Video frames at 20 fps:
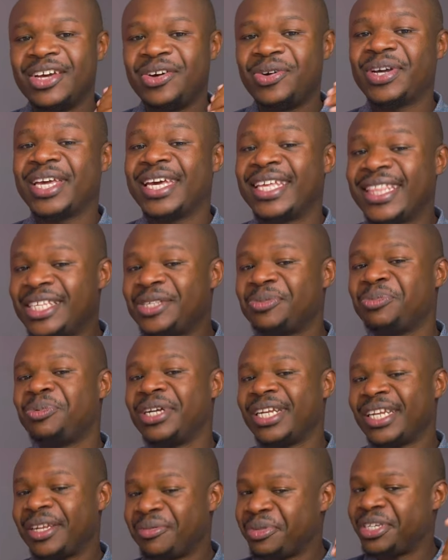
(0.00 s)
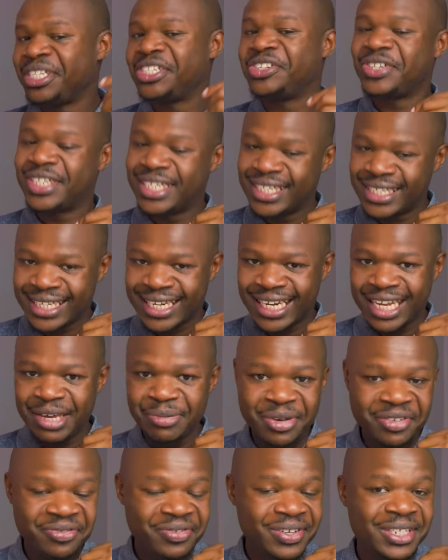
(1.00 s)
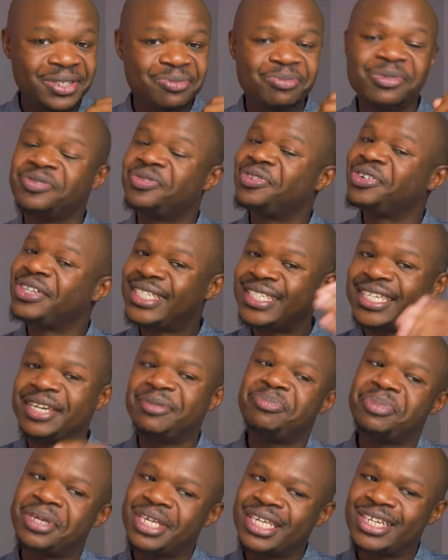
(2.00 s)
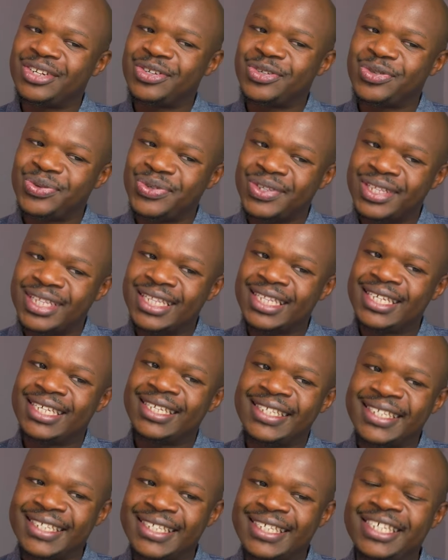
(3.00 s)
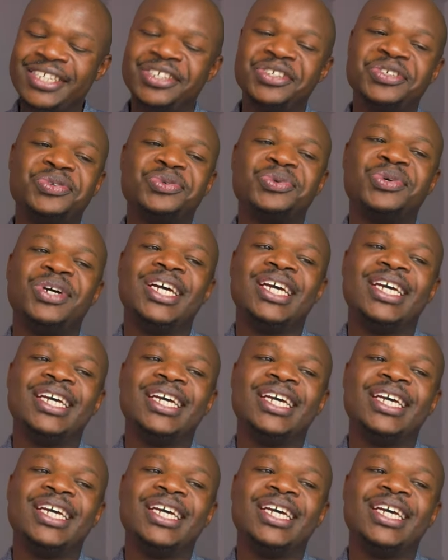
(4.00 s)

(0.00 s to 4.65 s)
Okay, at this point, let me show a disclaimer first before jumping into this issue.